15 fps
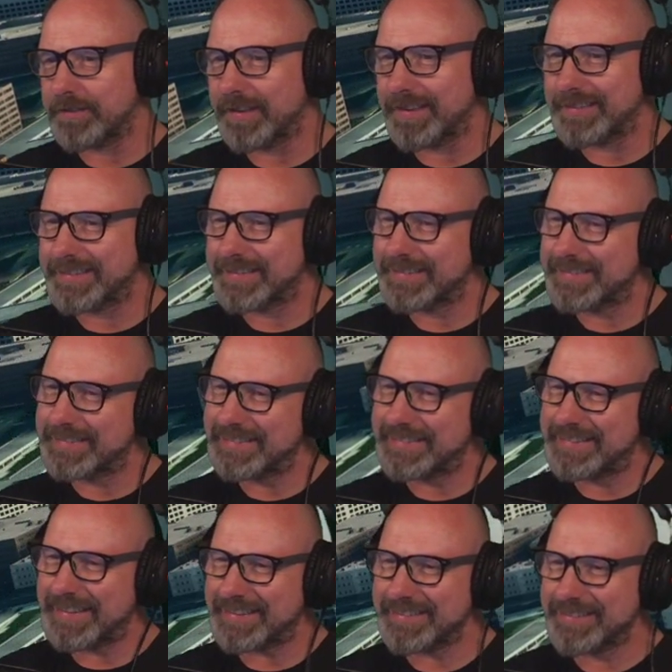It
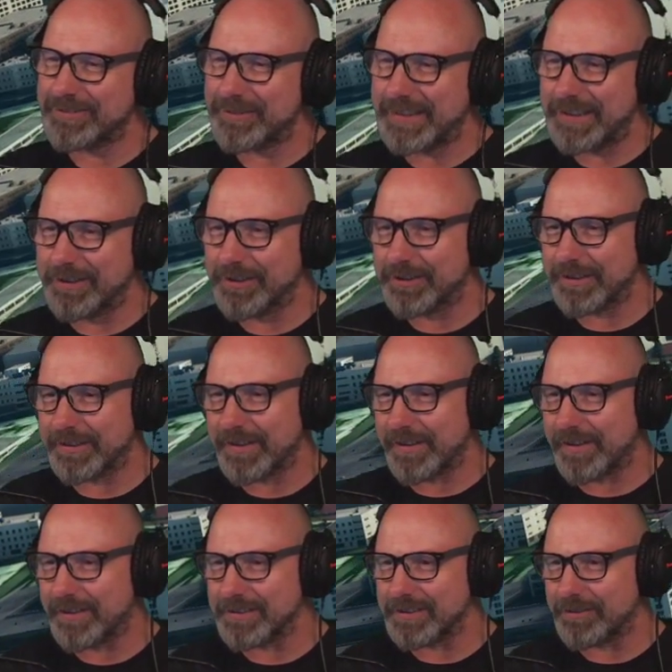doesn't really look like a
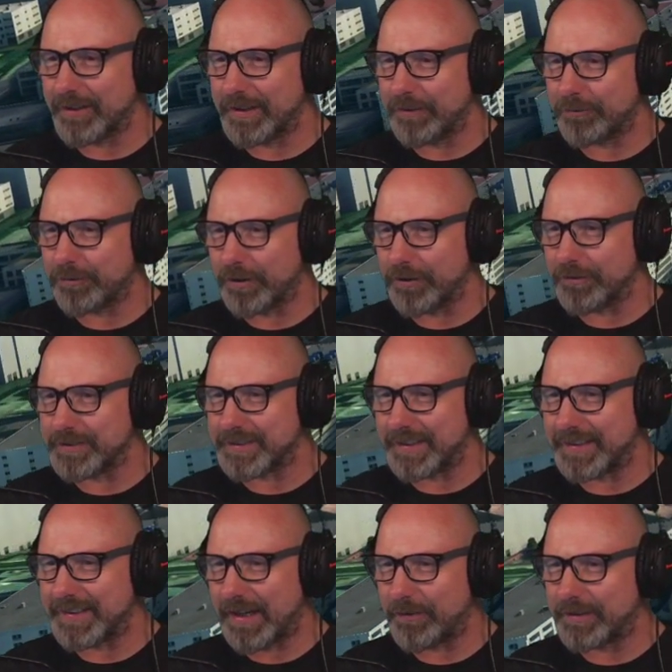castle right in front of us
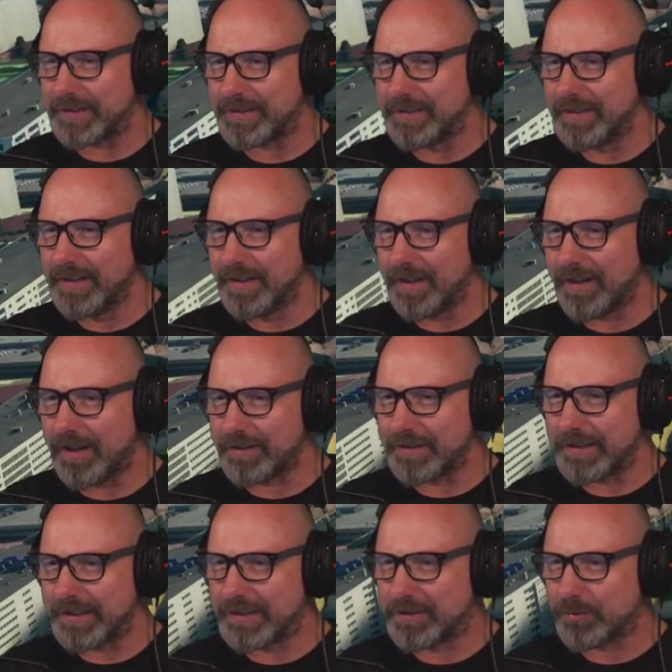here now. The
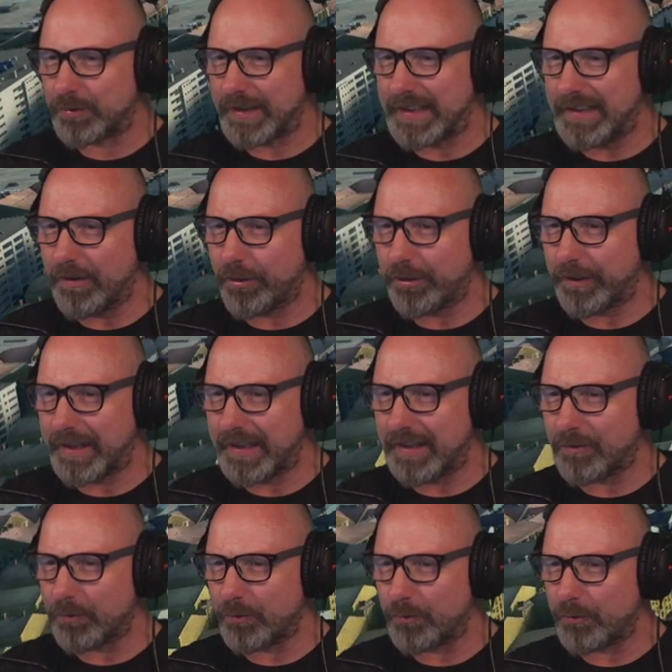ugly green thing
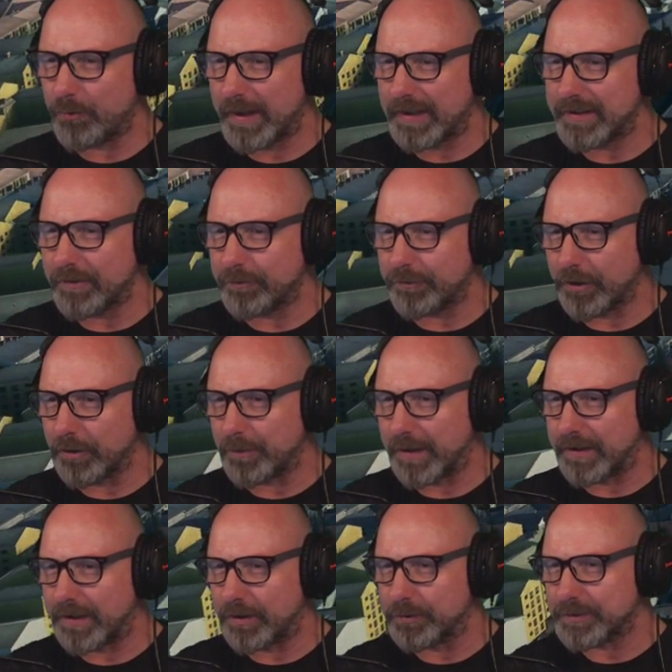right in front of my
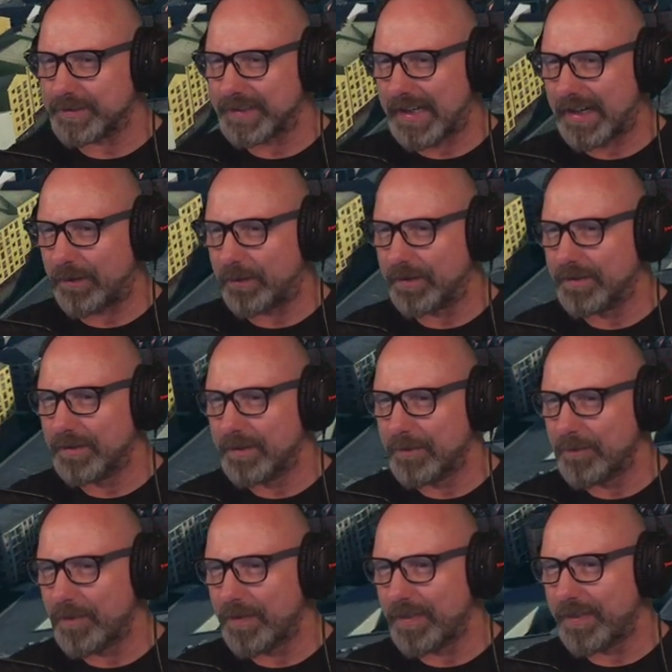nose now.
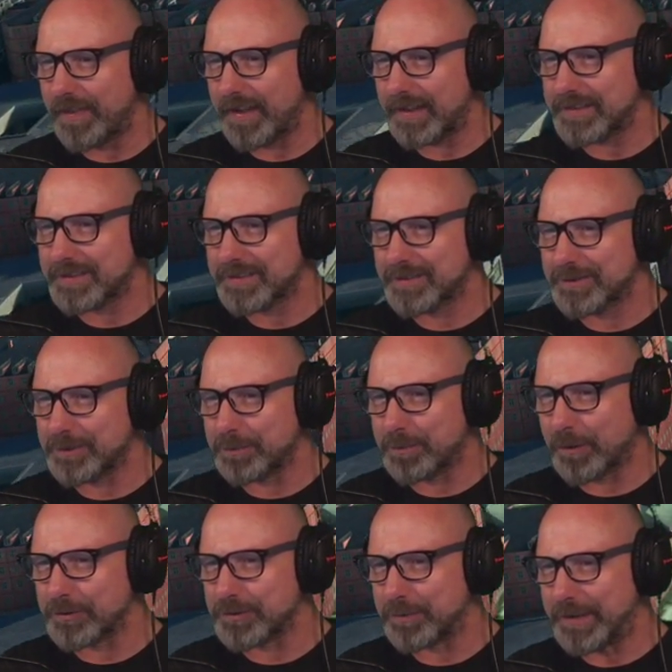That's
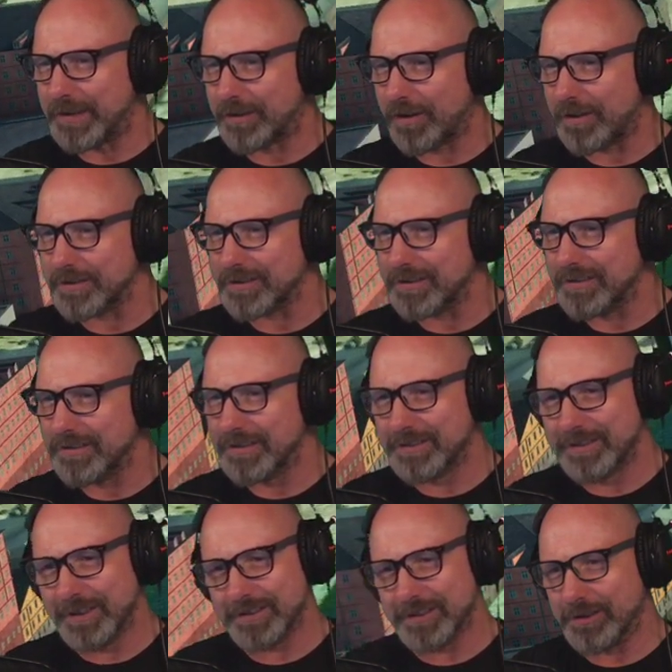supposed to be the castle.
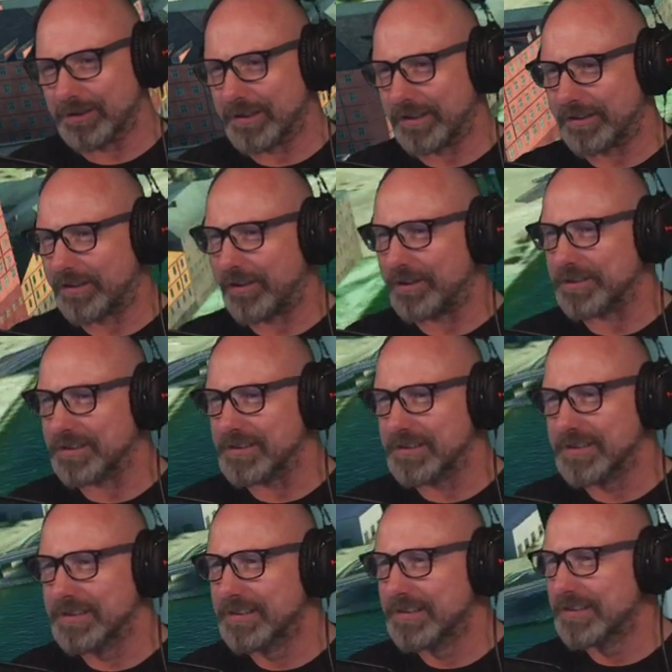Doesn't look like the castle.
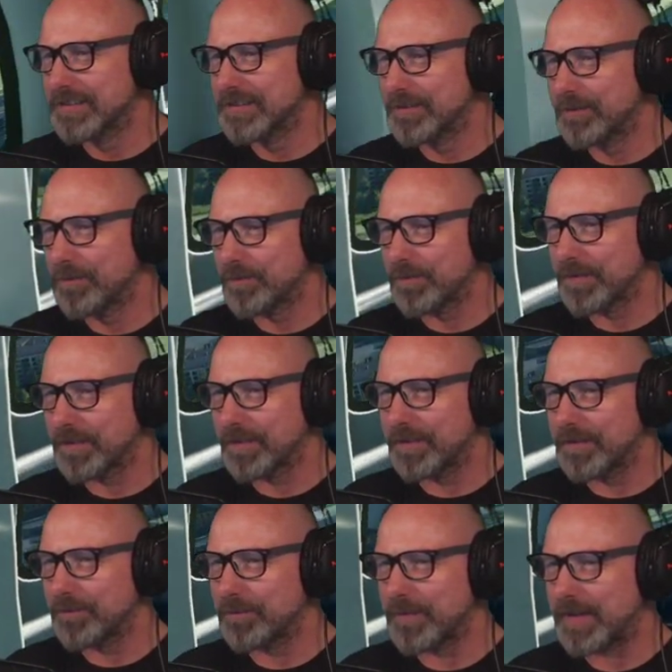
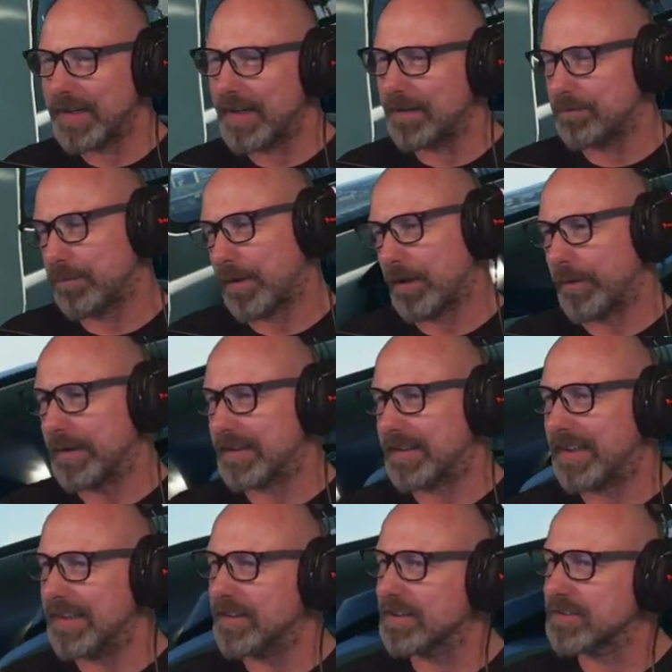And by the way, the
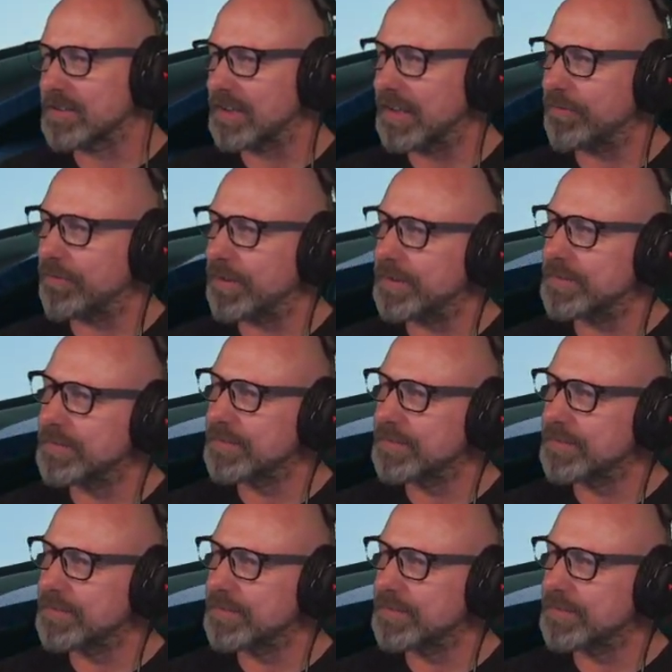king doesn't live there.